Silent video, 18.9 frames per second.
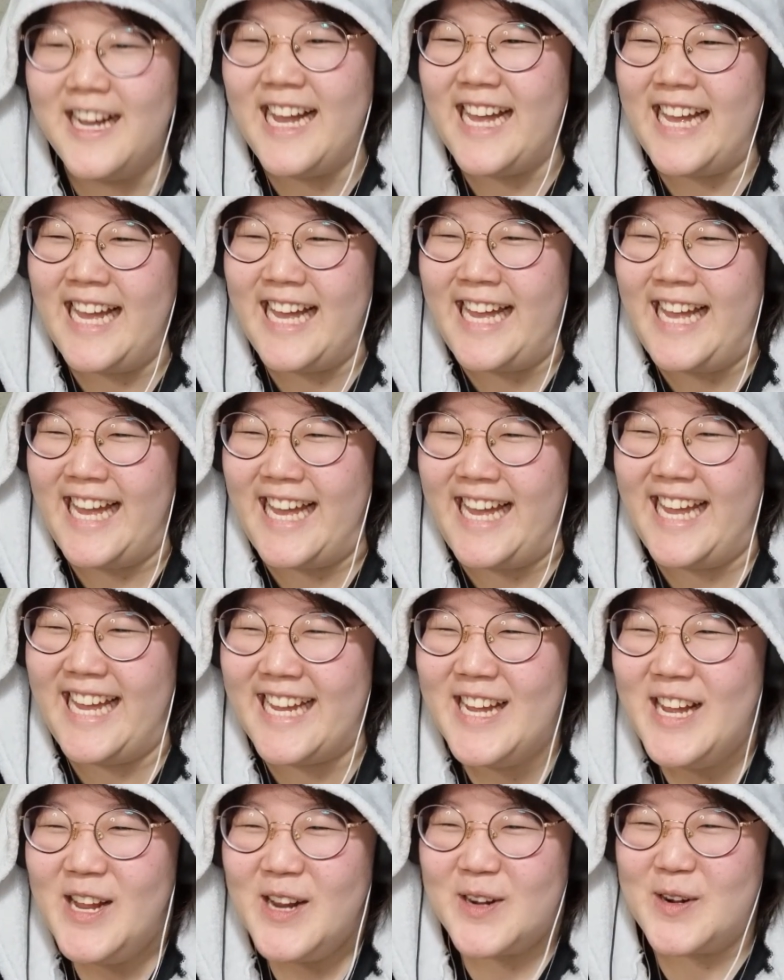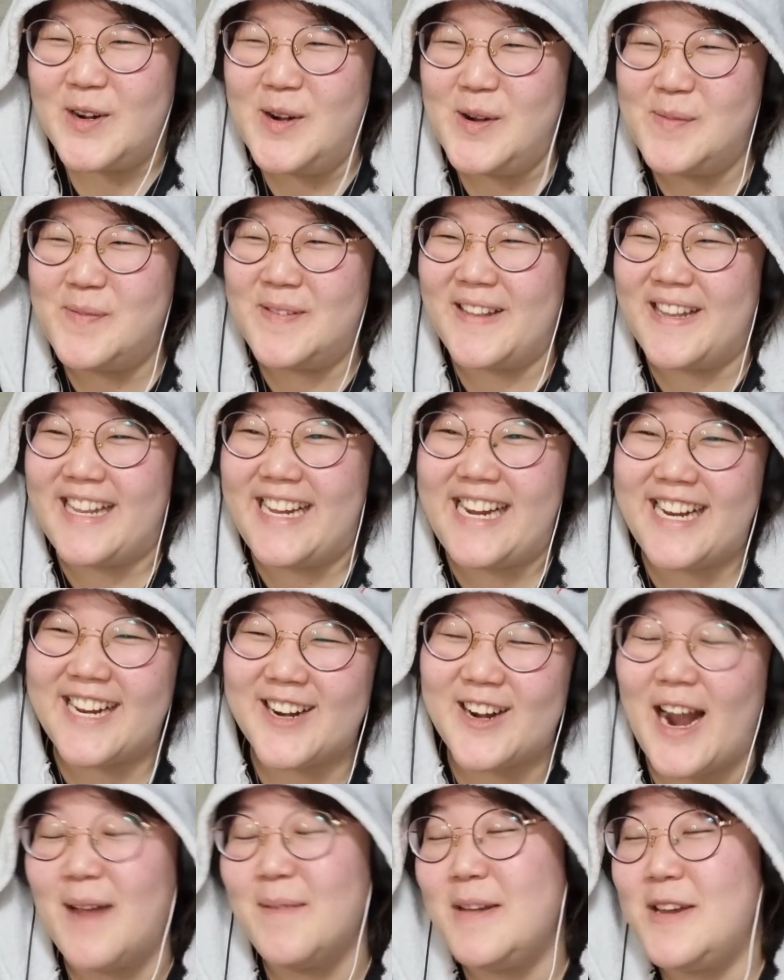I said group leader. Group leader.
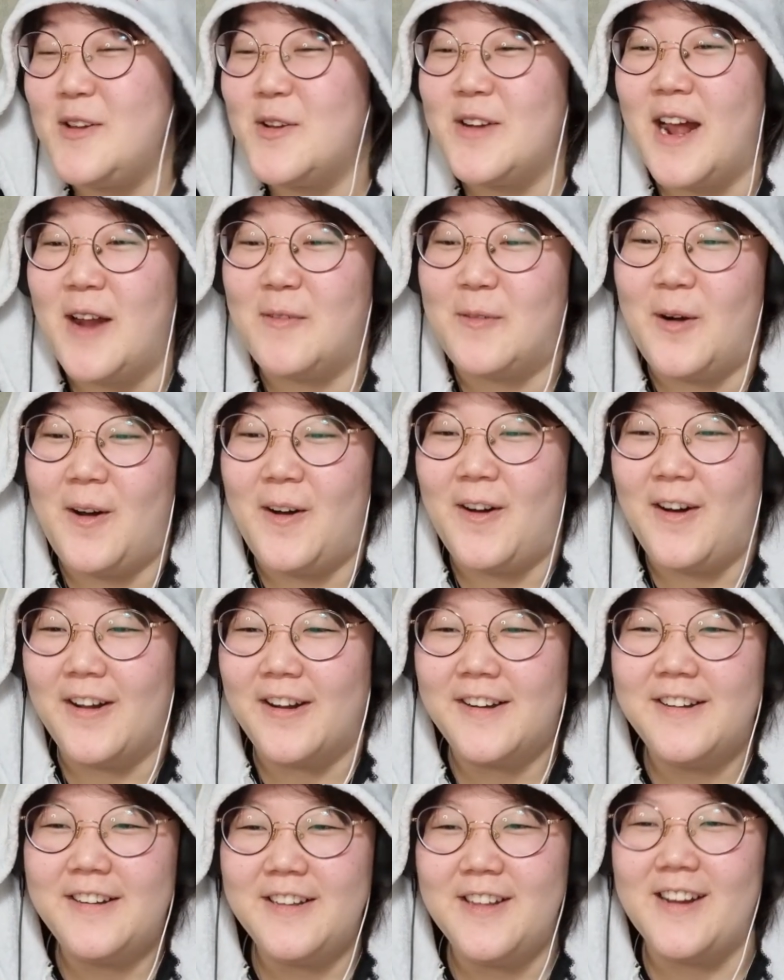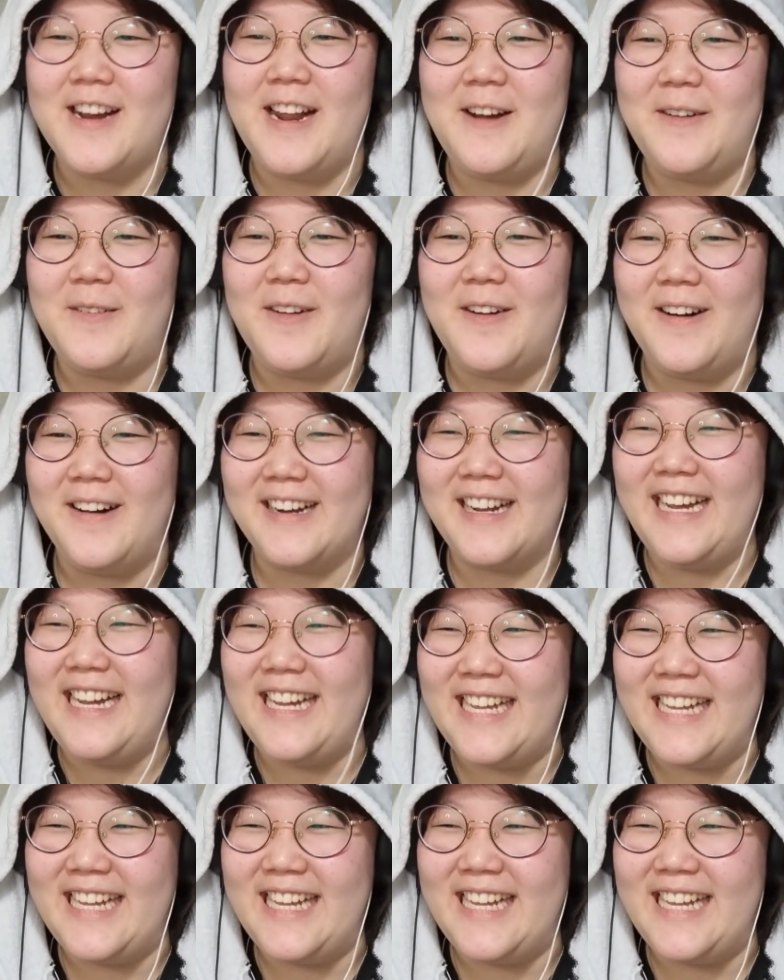I mean, you're not wrong. You're not wrong.